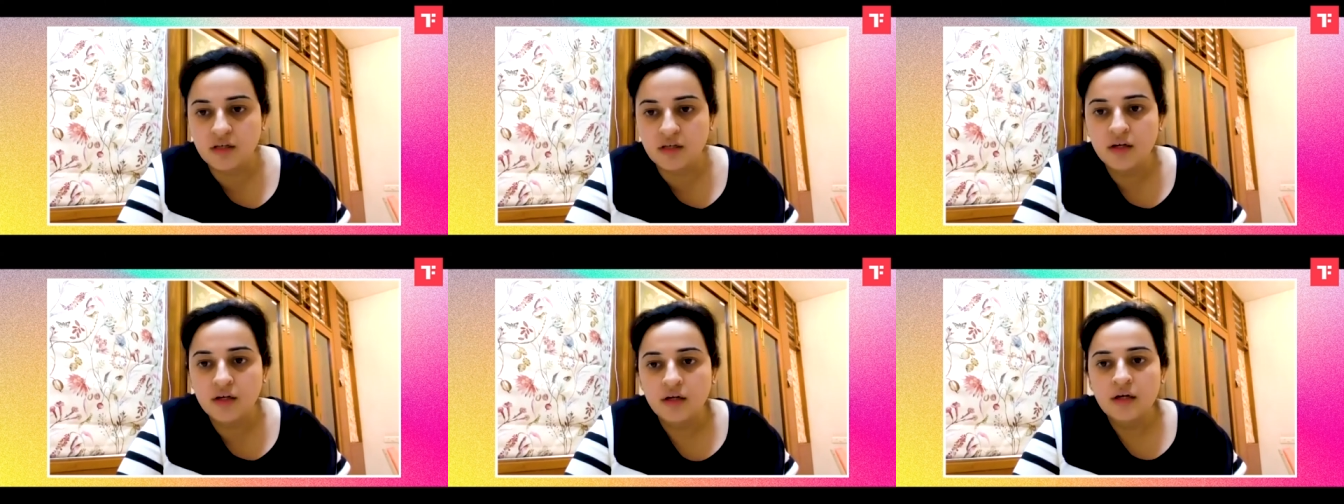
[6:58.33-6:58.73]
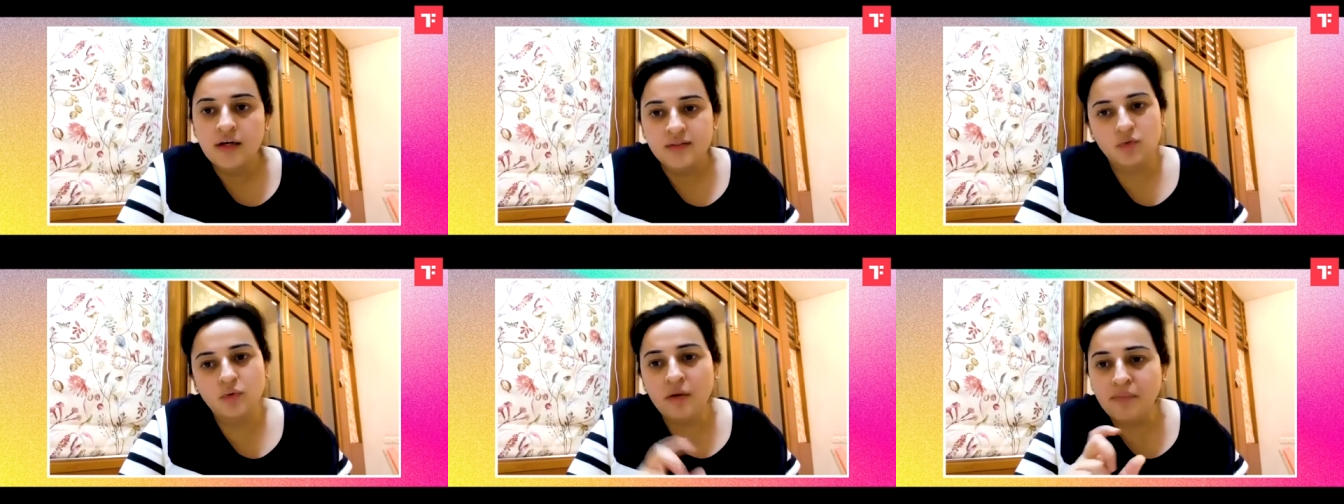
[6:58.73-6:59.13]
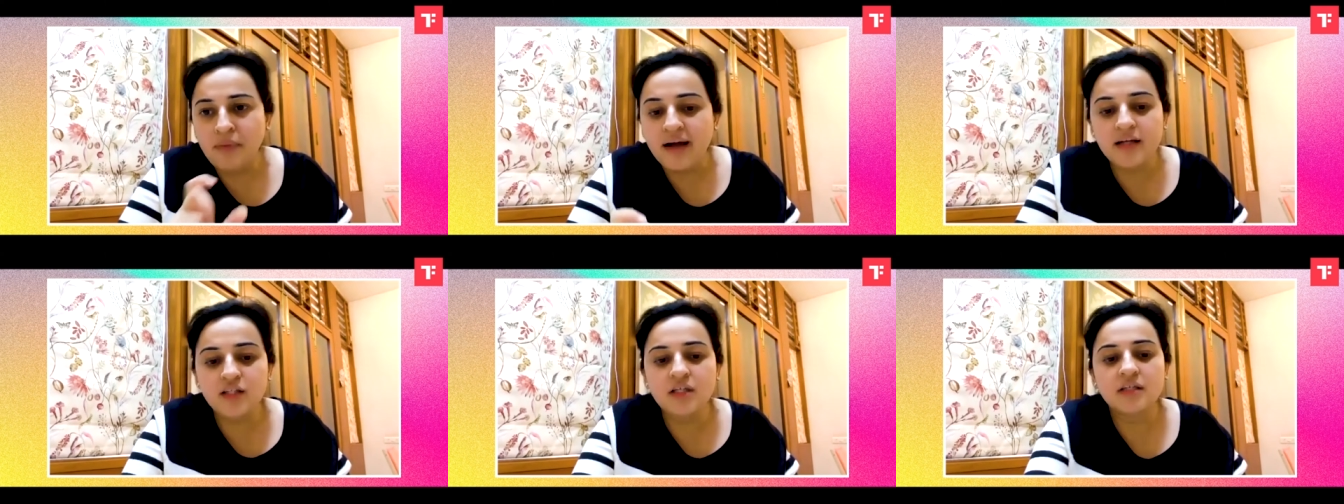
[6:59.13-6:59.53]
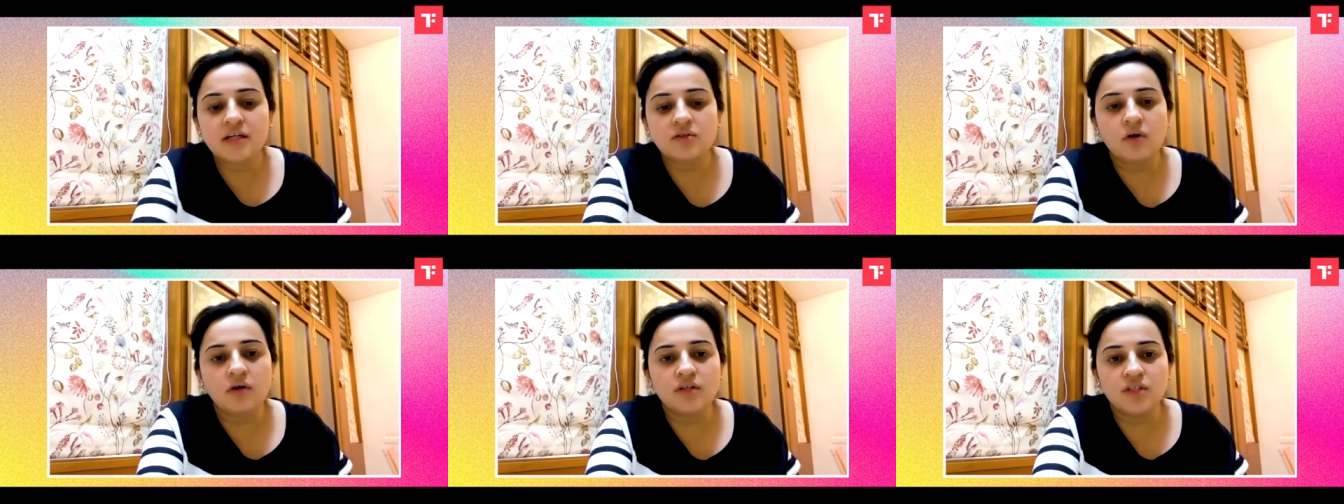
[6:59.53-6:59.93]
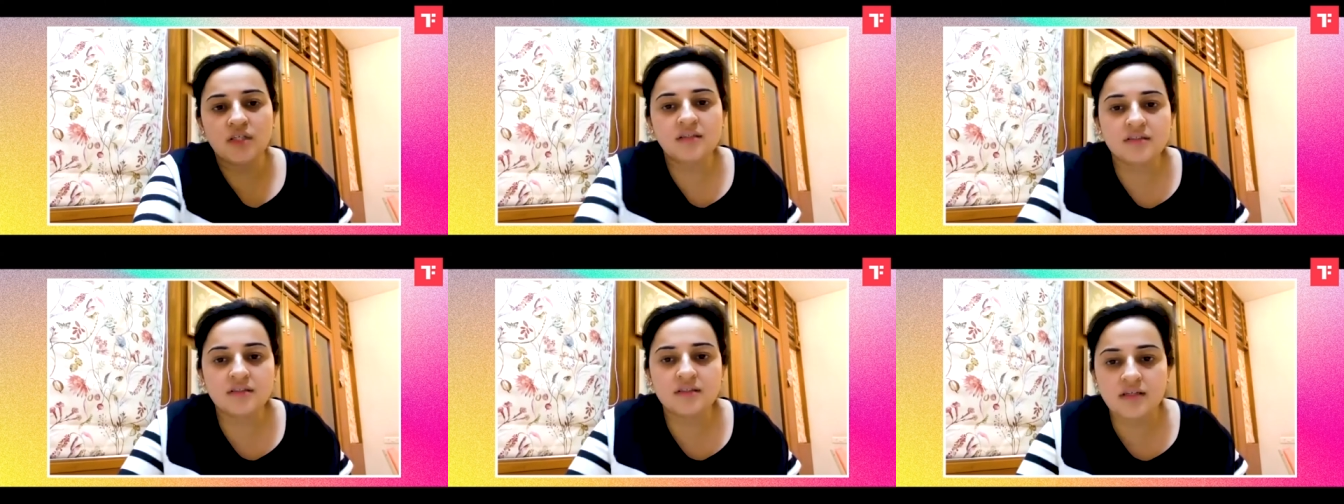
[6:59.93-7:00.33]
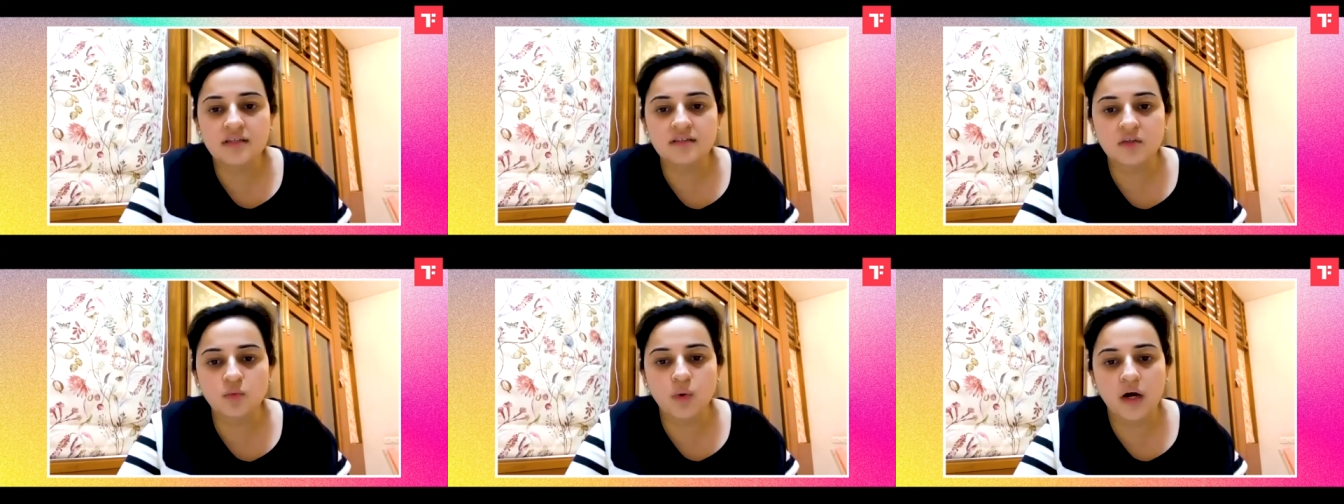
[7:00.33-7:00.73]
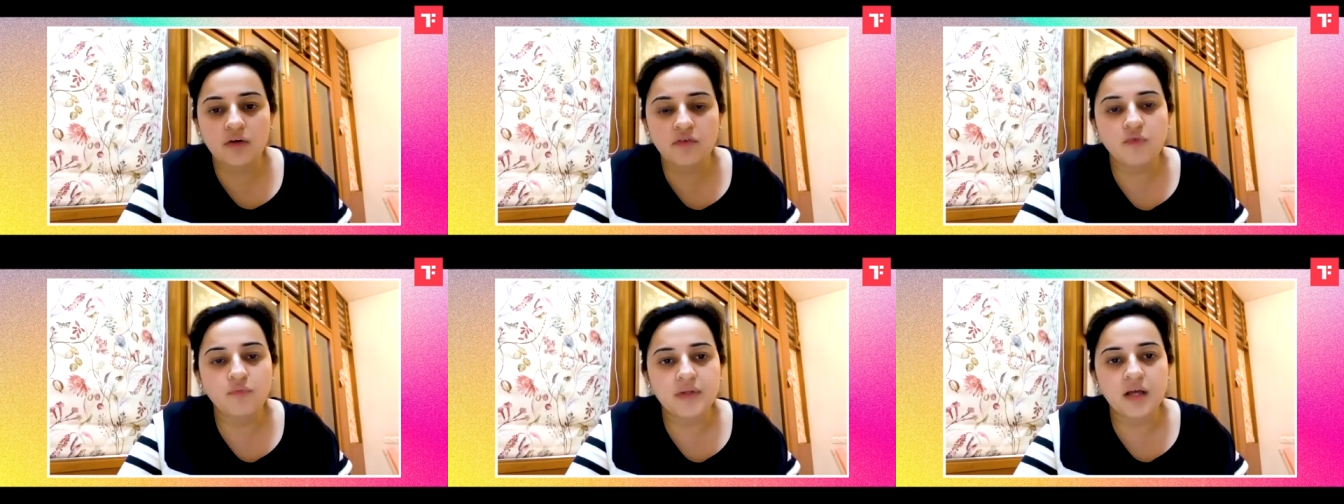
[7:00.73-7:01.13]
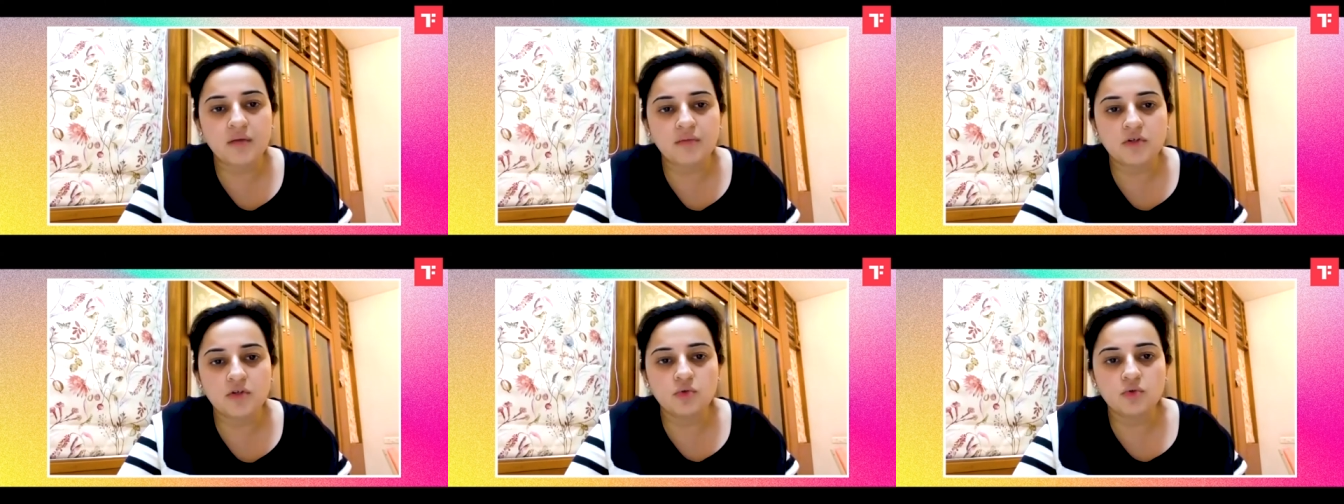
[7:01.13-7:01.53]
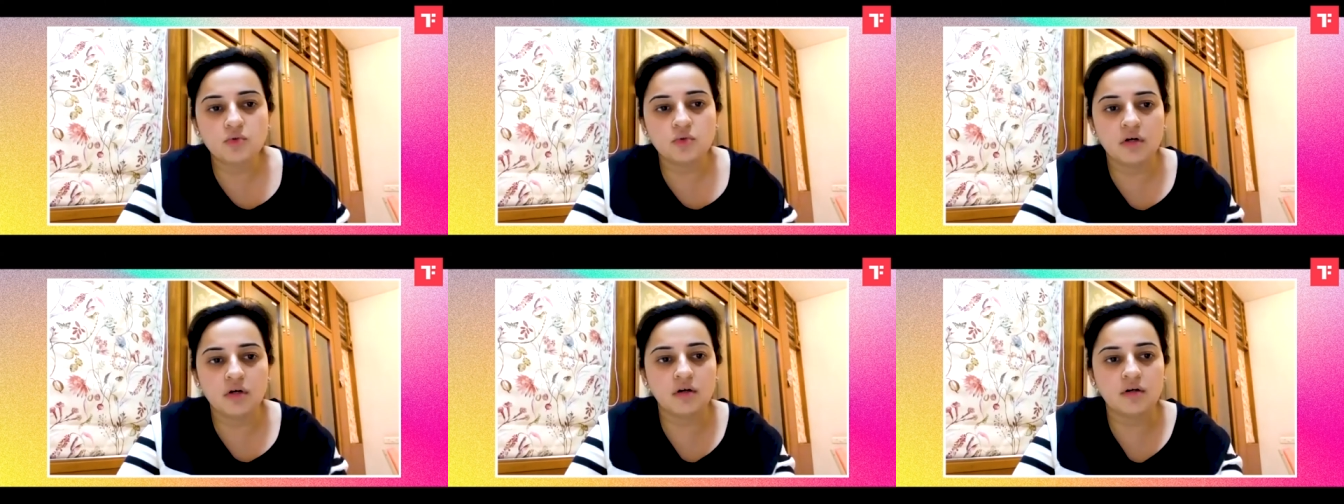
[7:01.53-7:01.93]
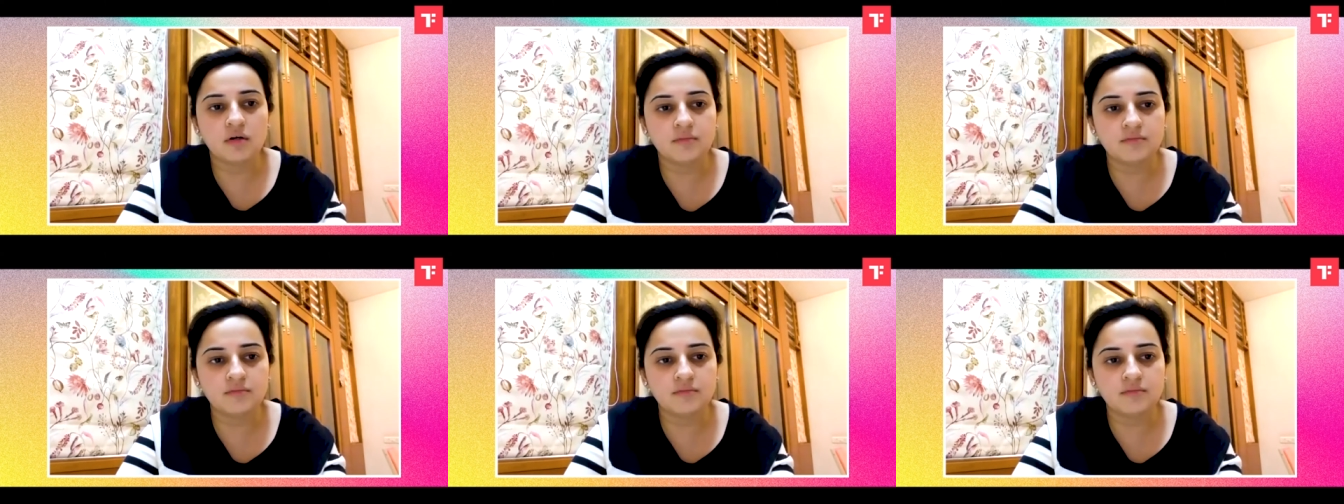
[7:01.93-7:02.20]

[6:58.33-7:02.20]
So, our packaging technology is the reason why we've been able to uh,